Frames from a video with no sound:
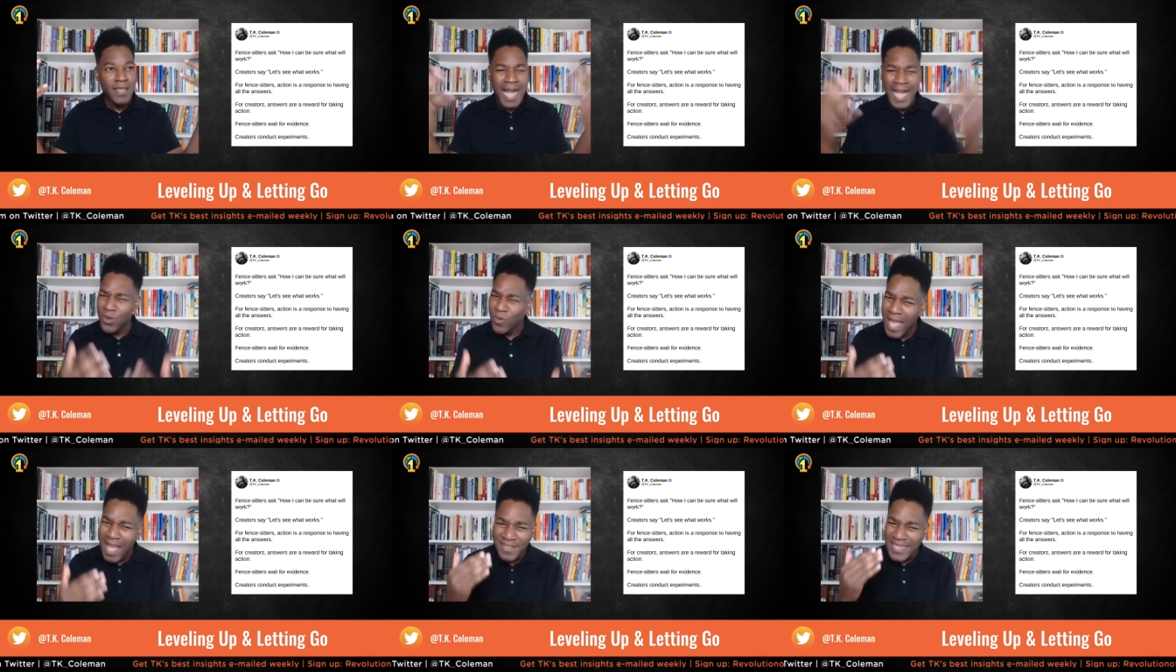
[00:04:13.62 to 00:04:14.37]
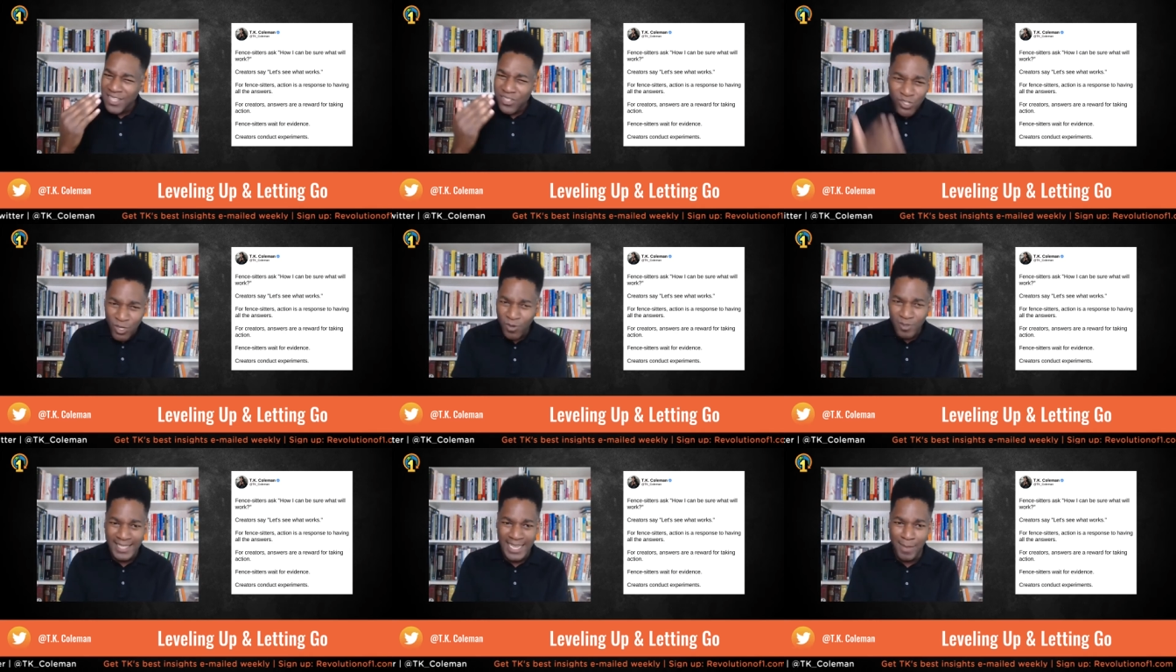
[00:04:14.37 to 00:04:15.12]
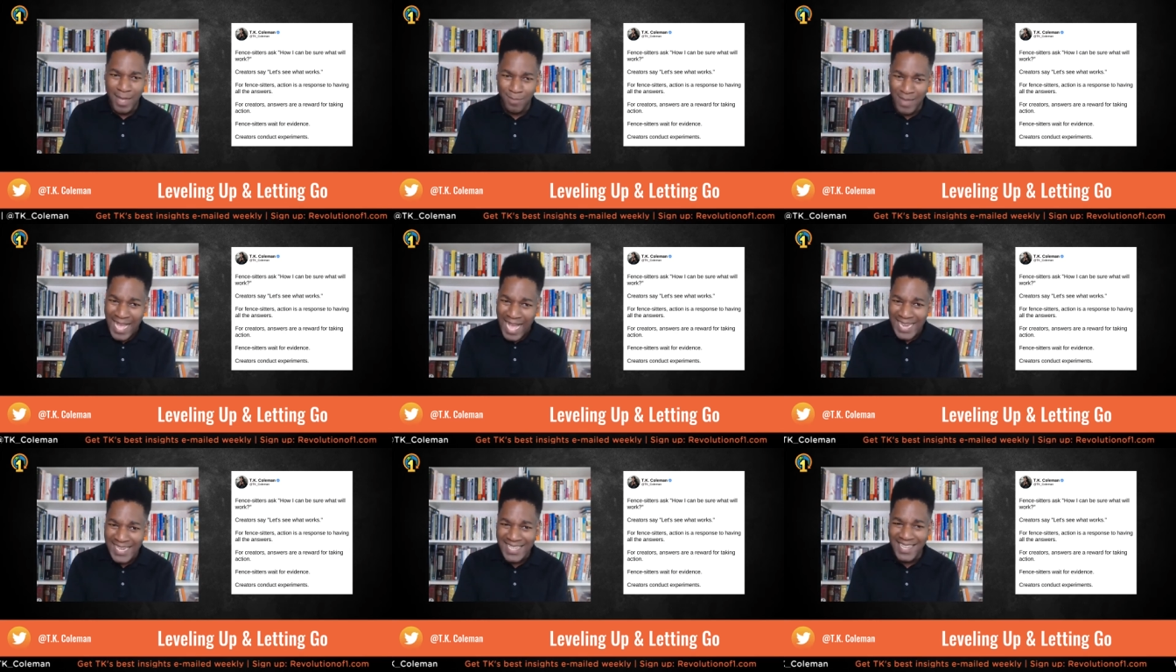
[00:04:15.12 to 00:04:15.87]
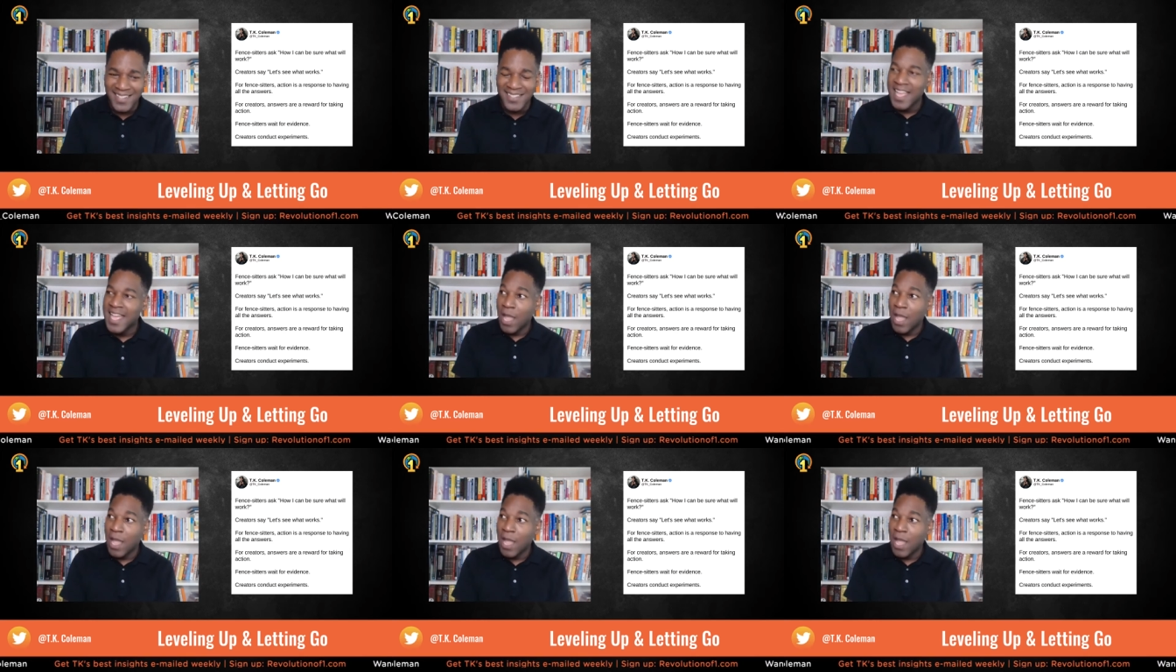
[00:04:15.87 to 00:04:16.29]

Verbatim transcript: I don't have any certainty about my ideas.